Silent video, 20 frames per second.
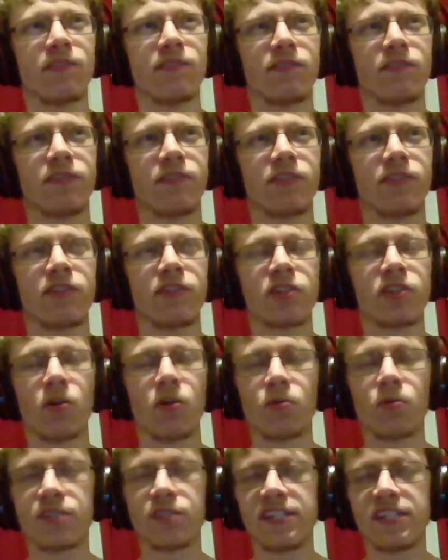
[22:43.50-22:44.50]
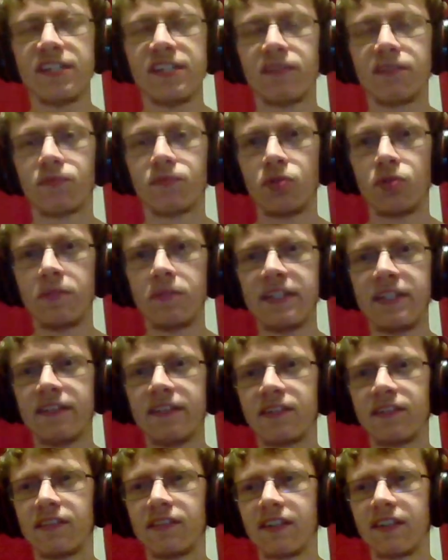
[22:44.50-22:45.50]
there's a whole scene of
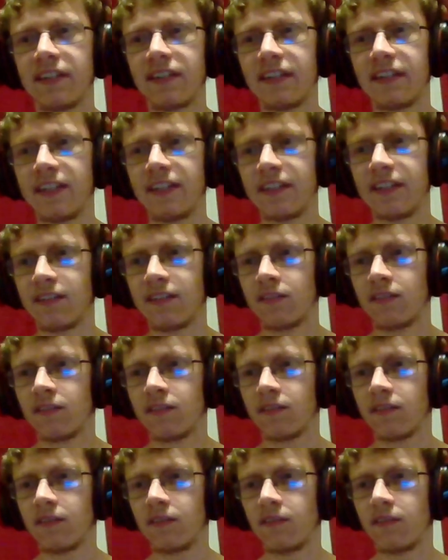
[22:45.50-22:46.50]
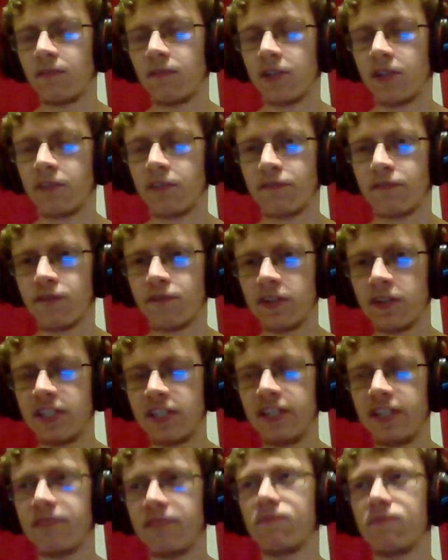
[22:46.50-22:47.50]
RWBY
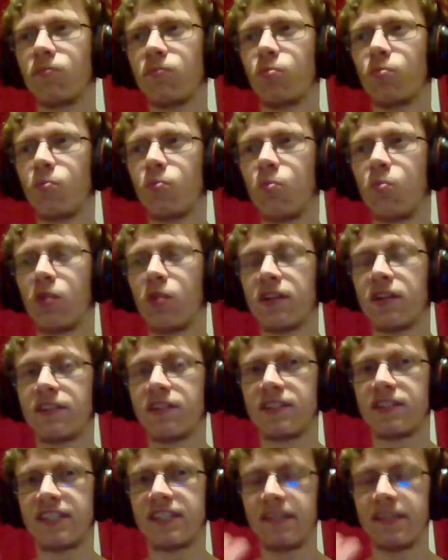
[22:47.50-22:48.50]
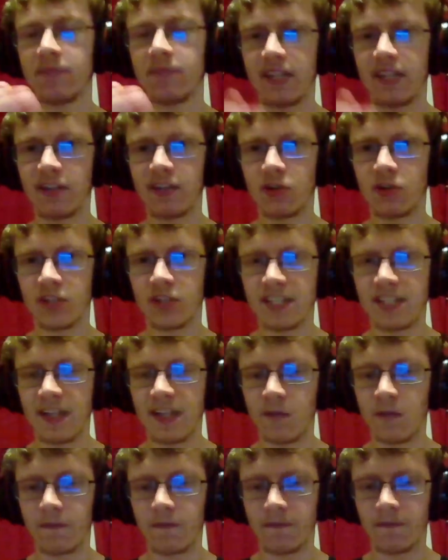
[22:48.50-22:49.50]
confronting what seems like
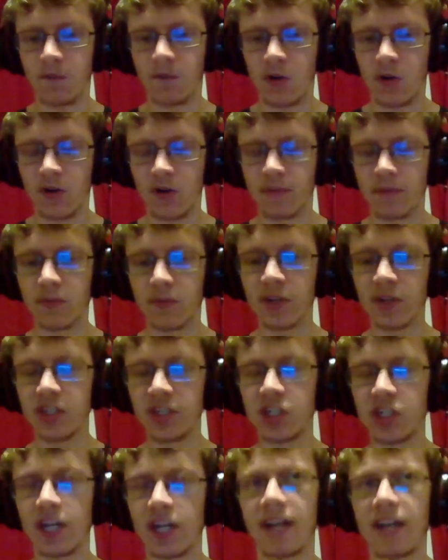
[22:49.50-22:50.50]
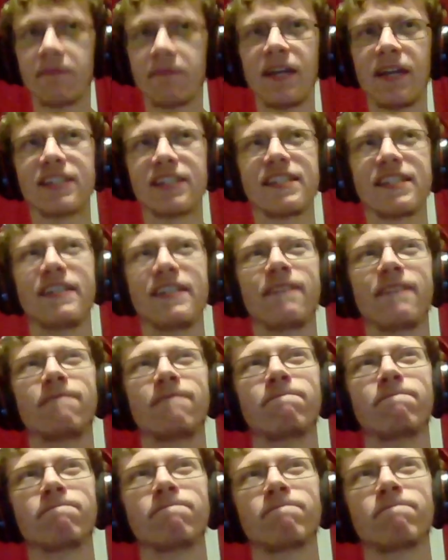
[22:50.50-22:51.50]
herself on a bridge, and I'm guessing
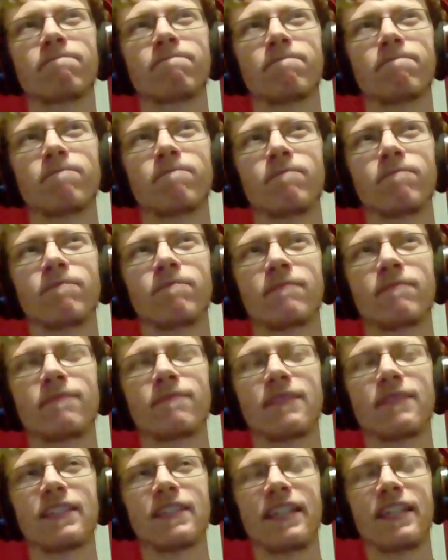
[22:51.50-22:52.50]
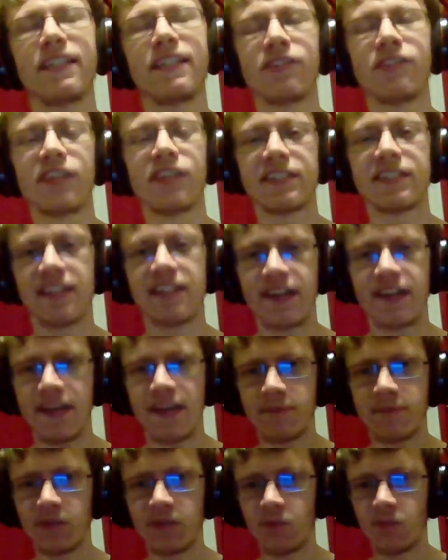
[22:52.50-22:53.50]
either that's going to
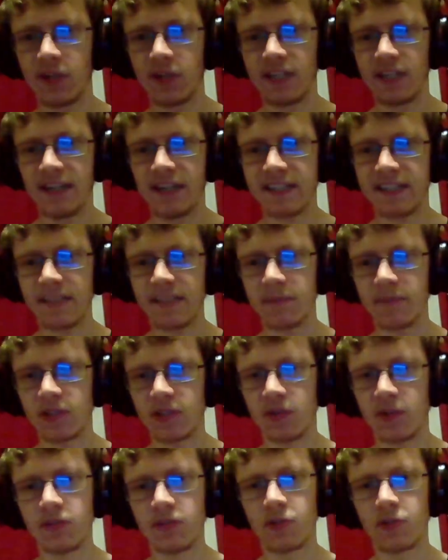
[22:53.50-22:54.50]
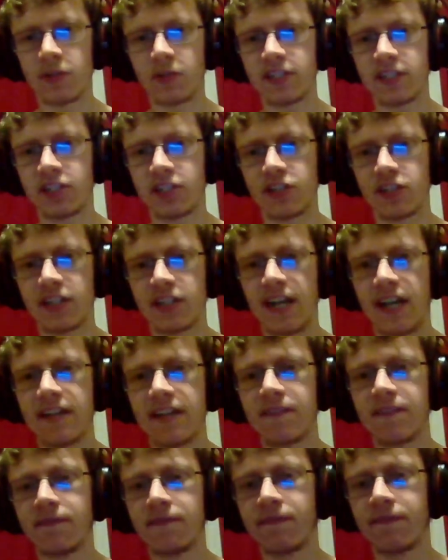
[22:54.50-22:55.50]
happen in one of the next episodes, or it's just kind of